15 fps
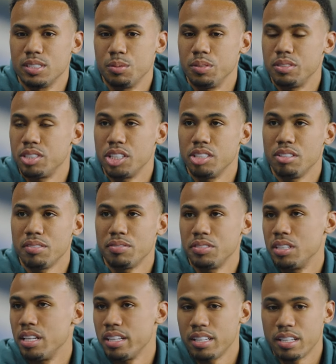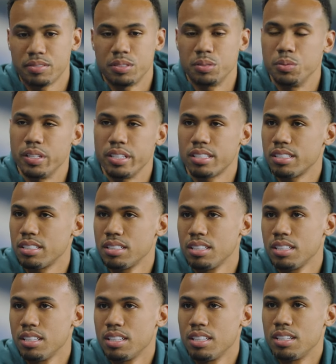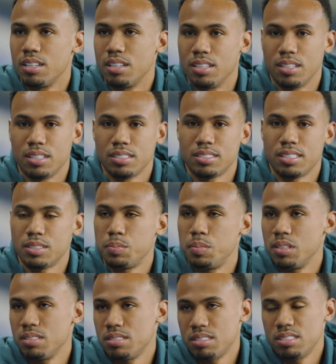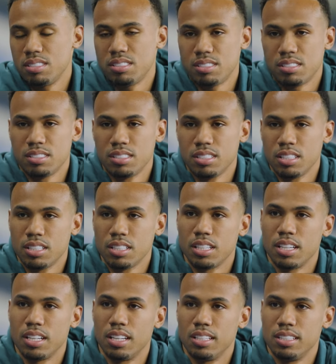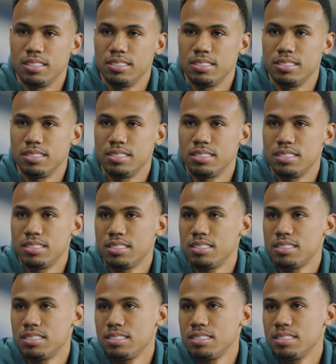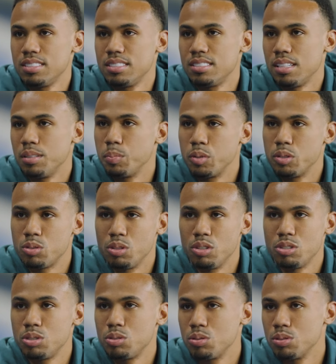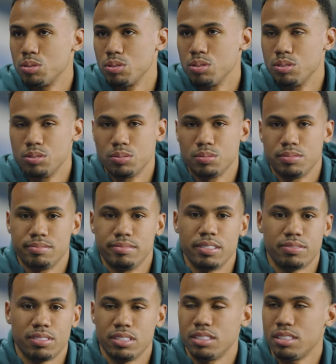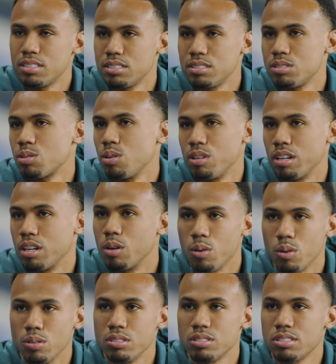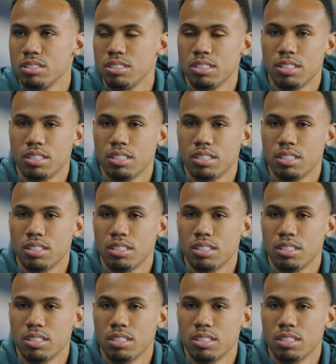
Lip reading: we train every day, every week, set places, and it's an opportunity to defenders score goals.